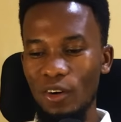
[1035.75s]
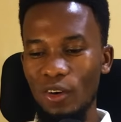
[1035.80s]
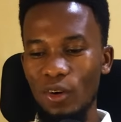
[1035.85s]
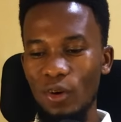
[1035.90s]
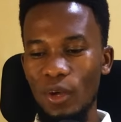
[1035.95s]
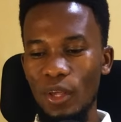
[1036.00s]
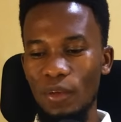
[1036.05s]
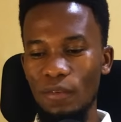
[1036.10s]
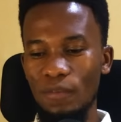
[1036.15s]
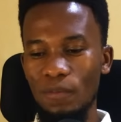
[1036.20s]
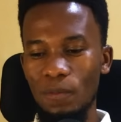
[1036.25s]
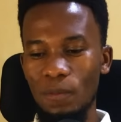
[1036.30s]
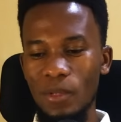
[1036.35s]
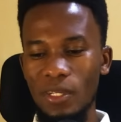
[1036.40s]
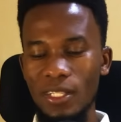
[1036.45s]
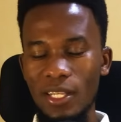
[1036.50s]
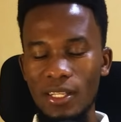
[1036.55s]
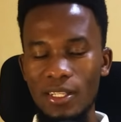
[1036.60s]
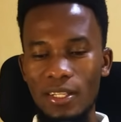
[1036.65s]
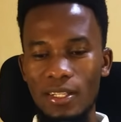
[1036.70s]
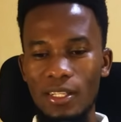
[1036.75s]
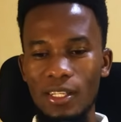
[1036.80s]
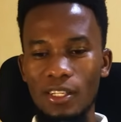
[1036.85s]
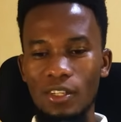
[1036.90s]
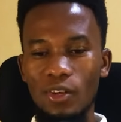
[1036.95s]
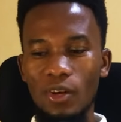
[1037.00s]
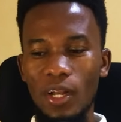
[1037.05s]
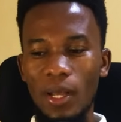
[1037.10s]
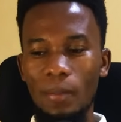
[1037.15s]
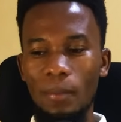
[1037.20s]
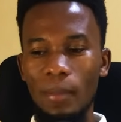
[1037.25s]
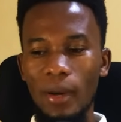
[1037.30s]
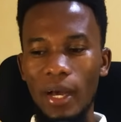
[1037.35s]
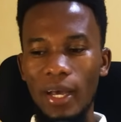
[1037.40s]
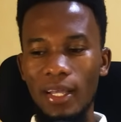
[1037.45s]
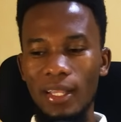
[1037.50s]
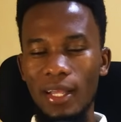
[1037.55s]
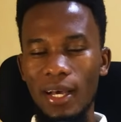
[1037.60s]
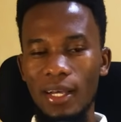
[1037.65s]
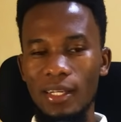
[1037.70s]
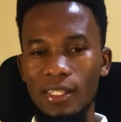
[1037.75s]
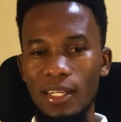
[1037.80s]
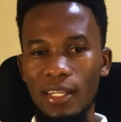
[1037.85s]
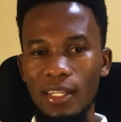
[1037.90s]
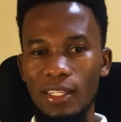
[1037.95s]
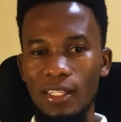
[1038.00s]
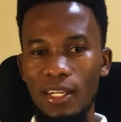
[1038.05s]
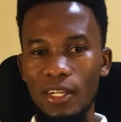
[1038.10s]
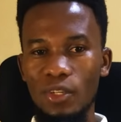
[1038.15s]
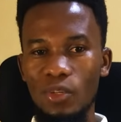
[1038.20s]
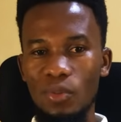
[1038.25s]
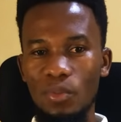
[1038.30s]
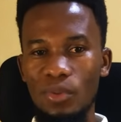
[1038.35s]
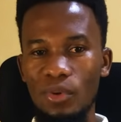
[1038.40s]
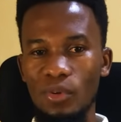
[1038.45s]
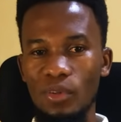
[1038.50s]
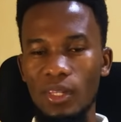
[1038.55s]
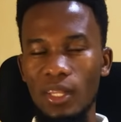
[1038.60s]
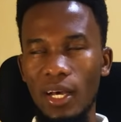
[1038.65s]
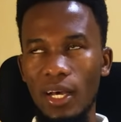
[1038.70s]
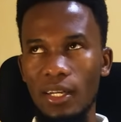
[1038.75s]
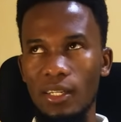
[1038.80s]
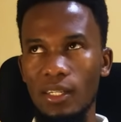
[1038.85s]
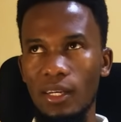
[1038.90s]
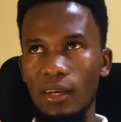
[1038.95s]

know if Mister Cecil is gonna buy that idea to build that,